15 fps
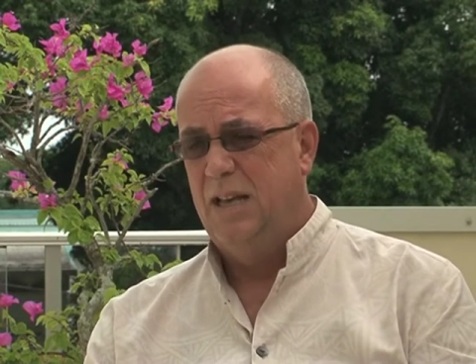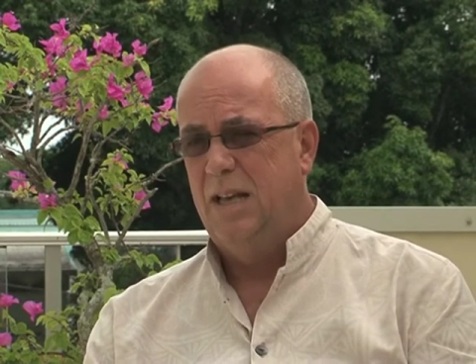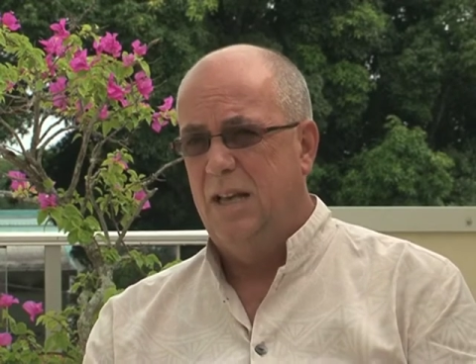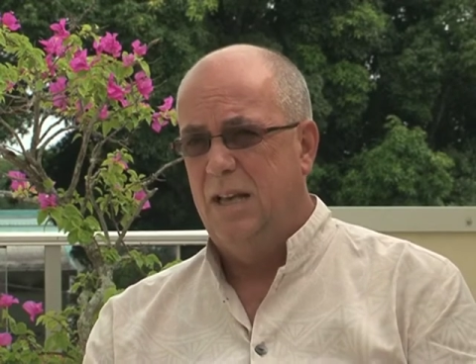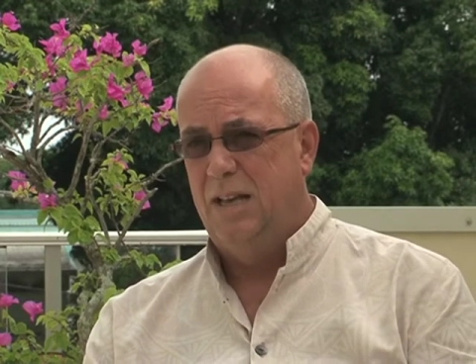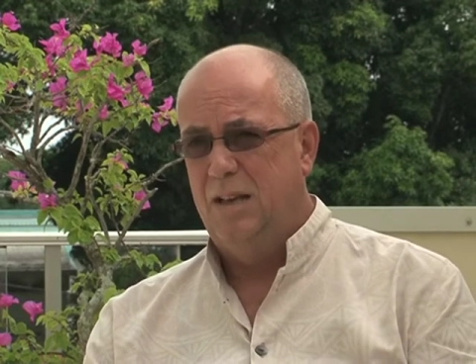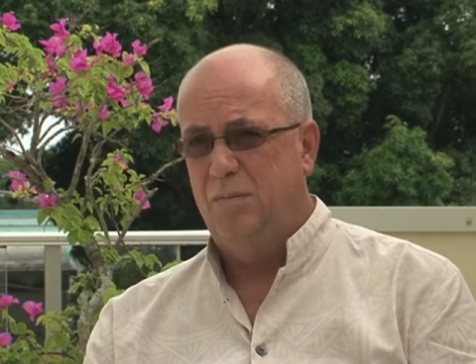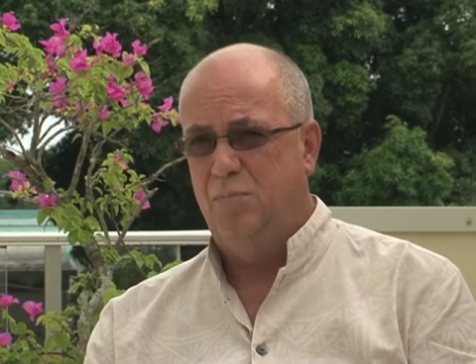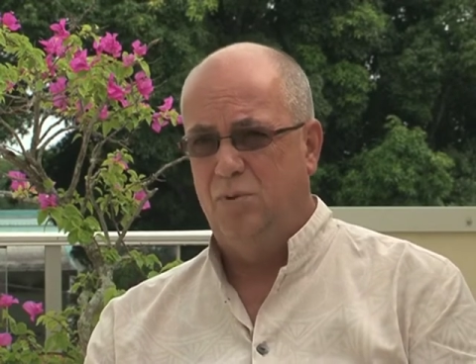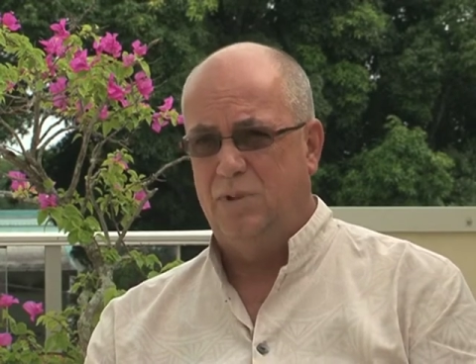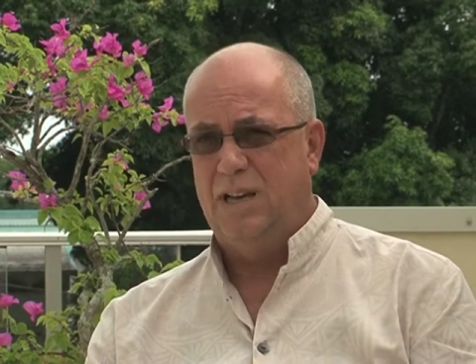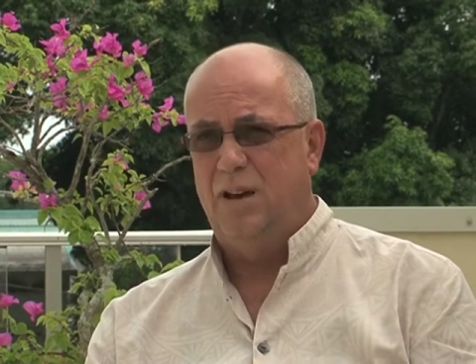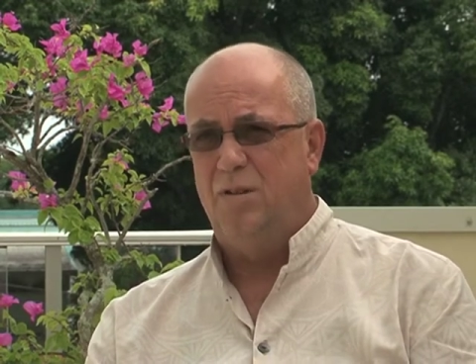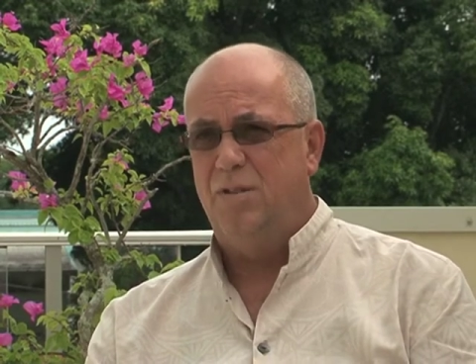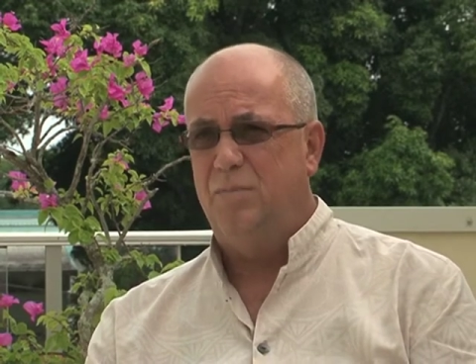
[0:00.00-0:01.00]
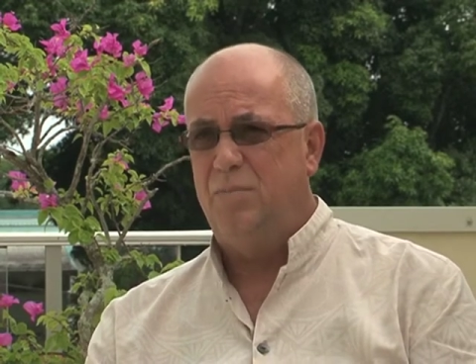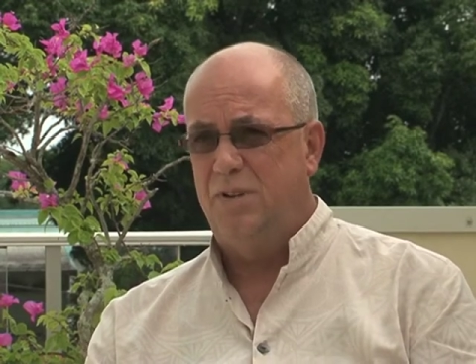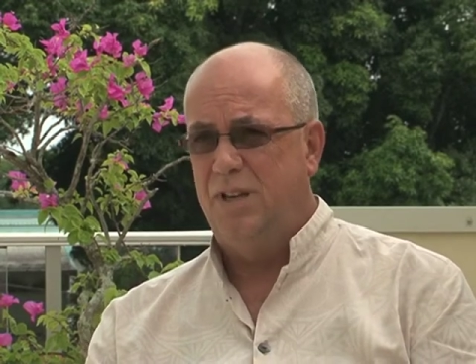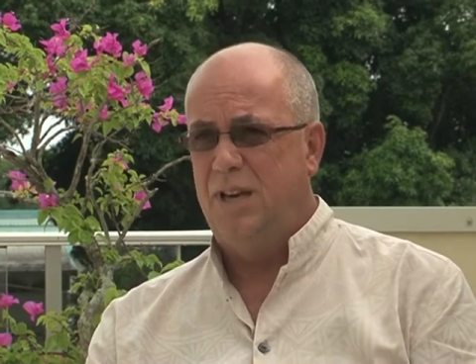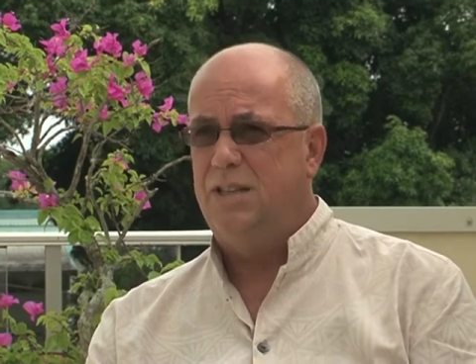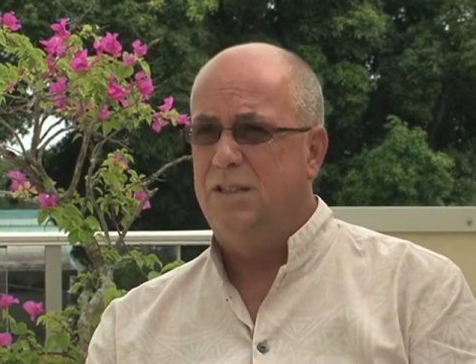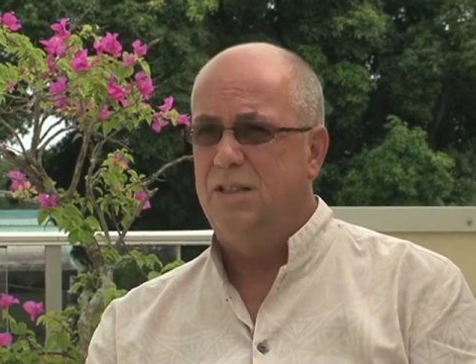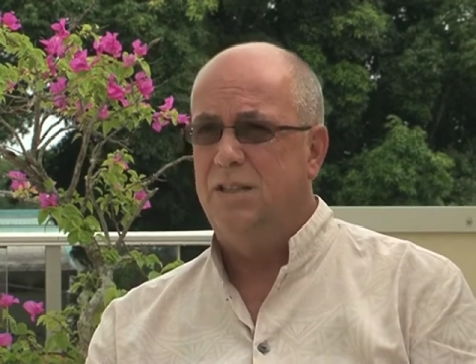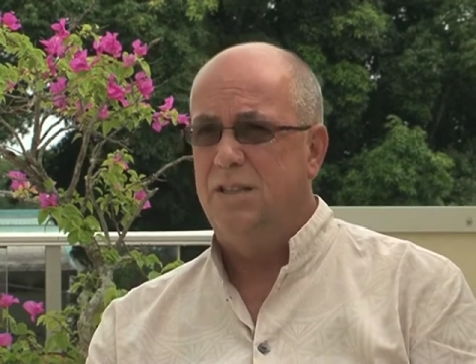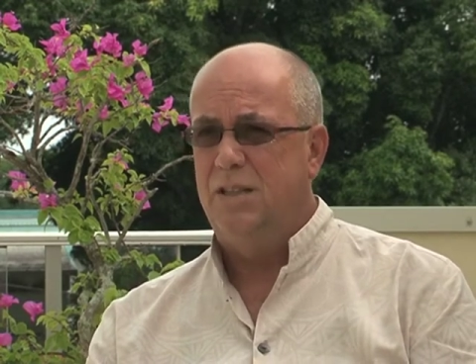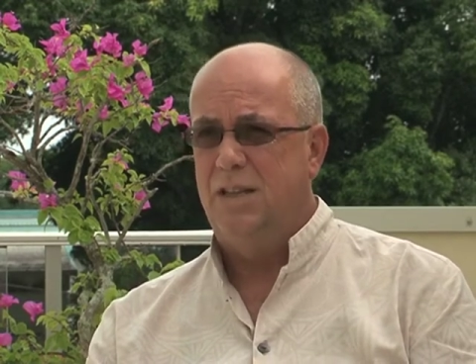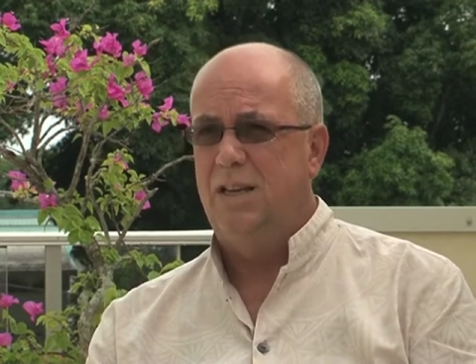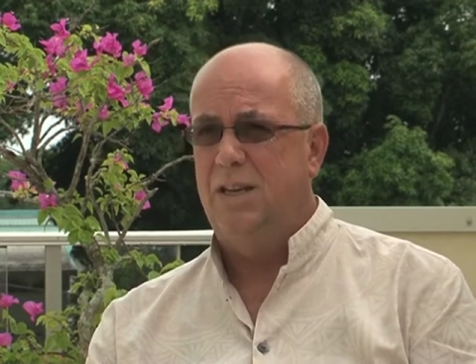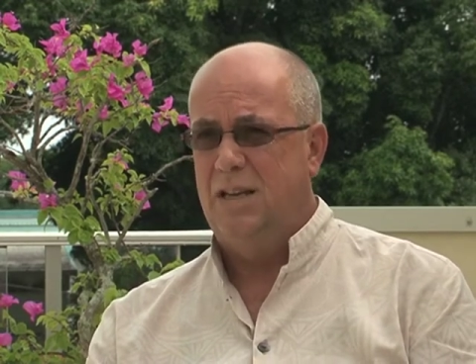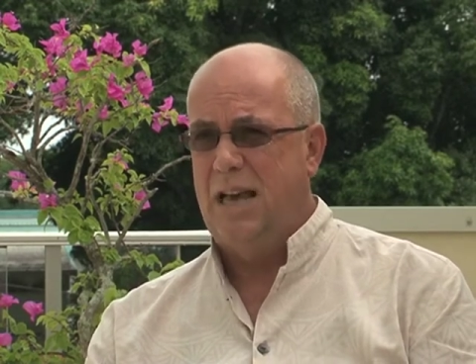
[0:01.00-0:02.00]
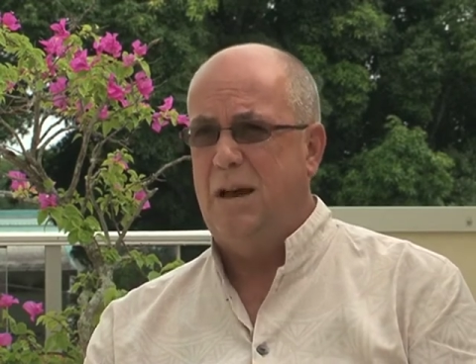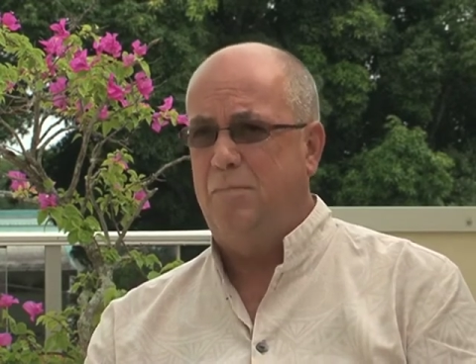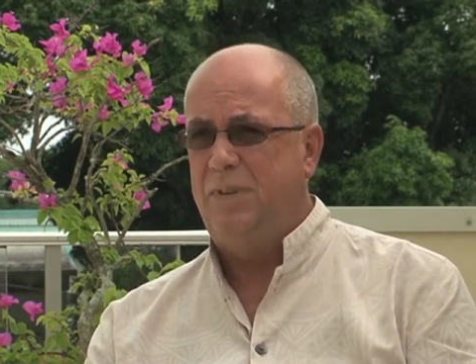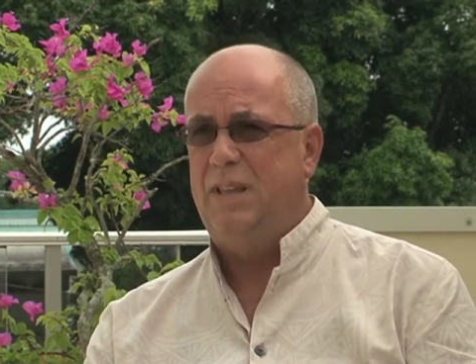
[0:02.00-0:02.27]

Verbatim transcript: to put our reputation up